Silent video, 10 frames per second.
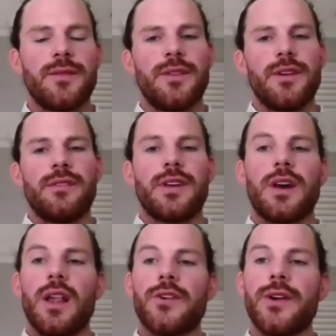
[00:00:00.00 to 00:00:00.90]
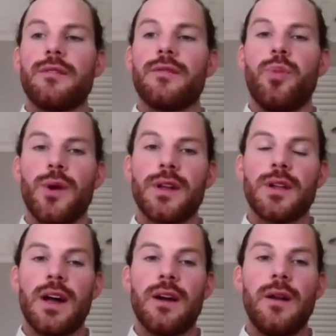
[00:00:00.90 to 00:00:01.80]
The coloring of the point
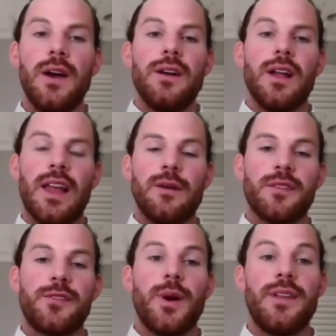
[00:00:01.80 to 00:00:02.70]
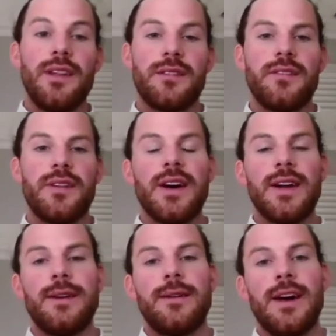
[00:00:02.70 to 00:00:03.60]
cloud allows us to
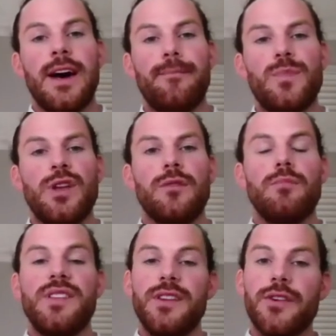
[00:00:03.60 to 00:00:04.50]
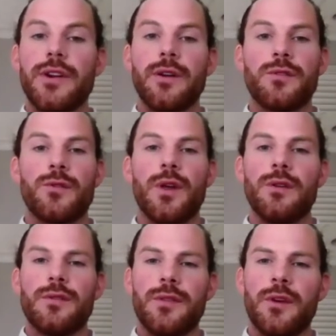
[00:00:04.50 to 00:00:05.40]
identify materials or
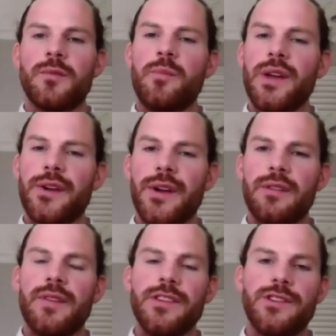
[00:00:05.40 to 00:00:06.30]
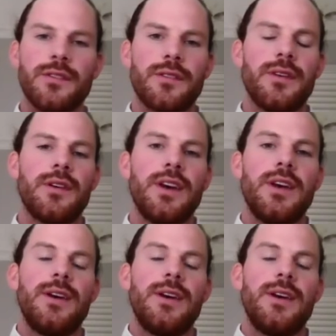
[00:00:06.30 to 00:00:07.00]
those period features that